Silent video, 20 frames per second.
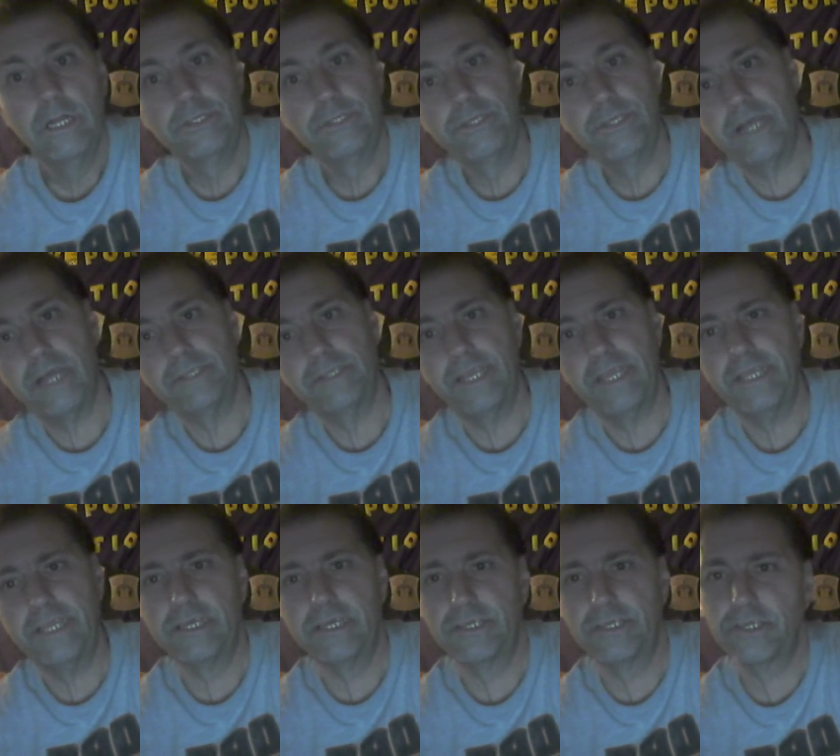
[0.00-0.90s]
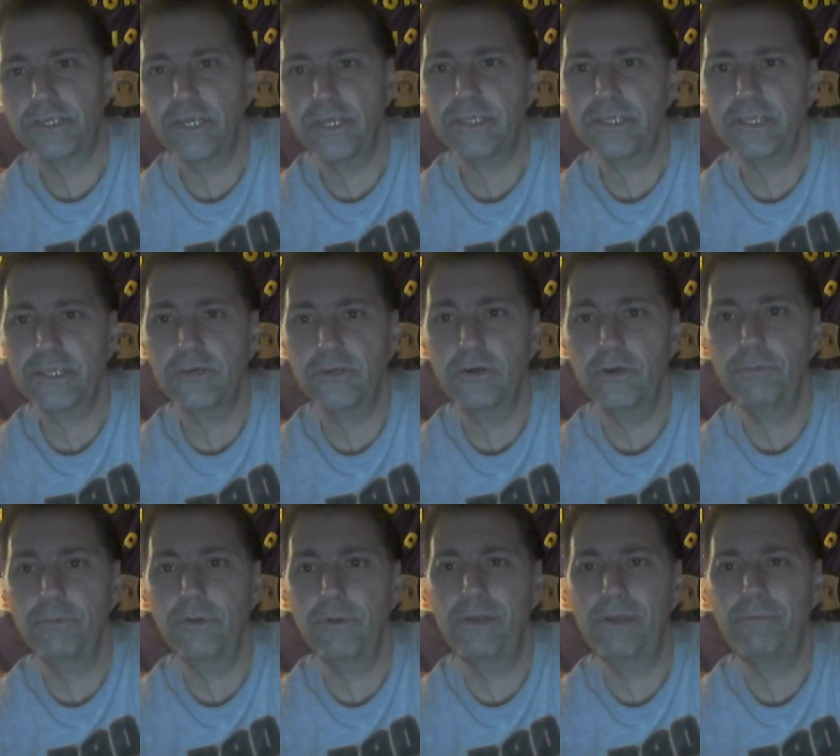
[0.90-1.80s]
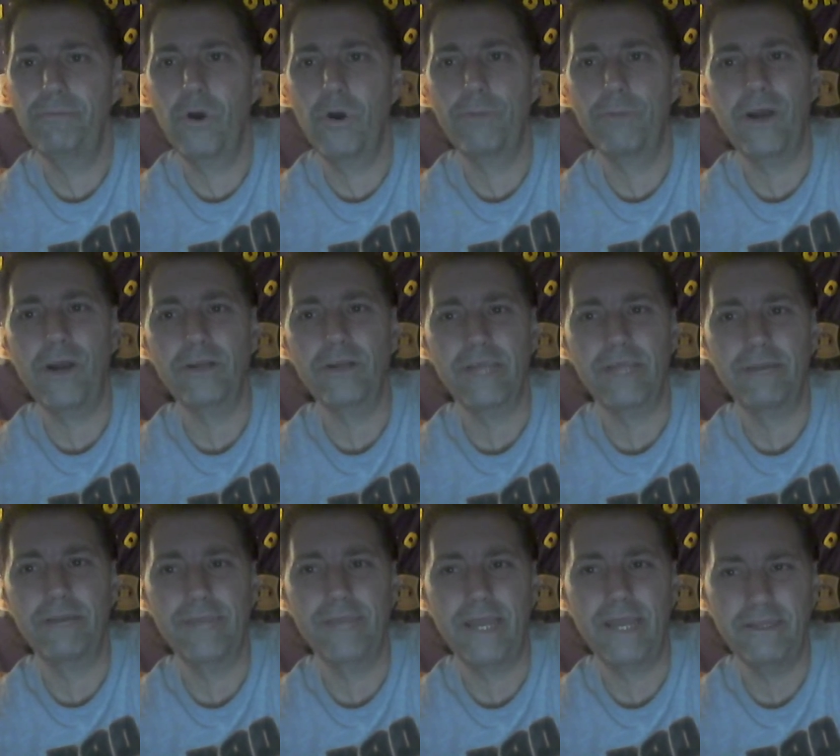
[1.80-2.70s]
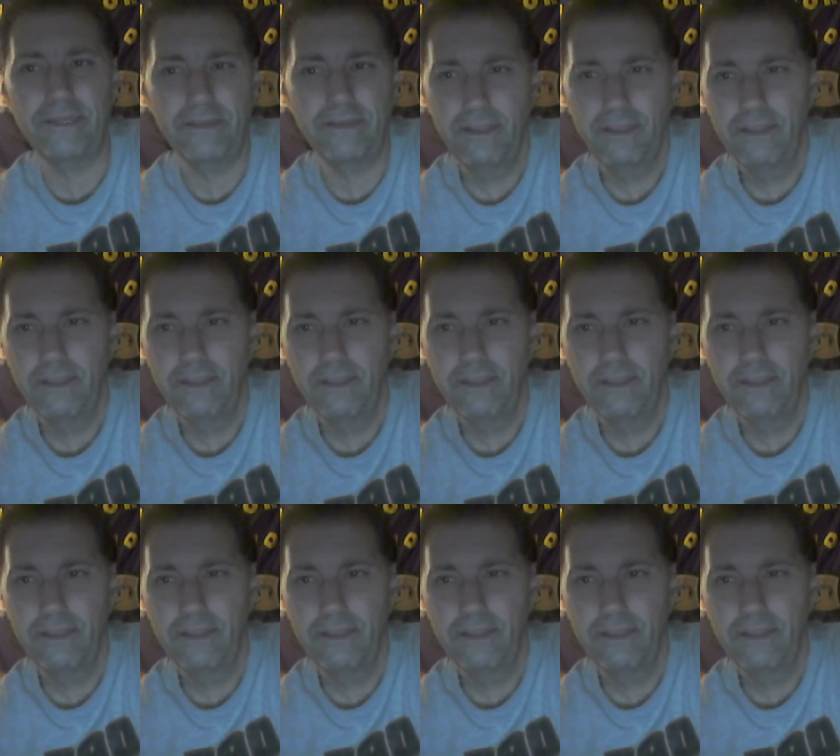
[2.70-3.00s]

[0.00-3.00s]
John Cena is adjusting to a, a more part-time talent,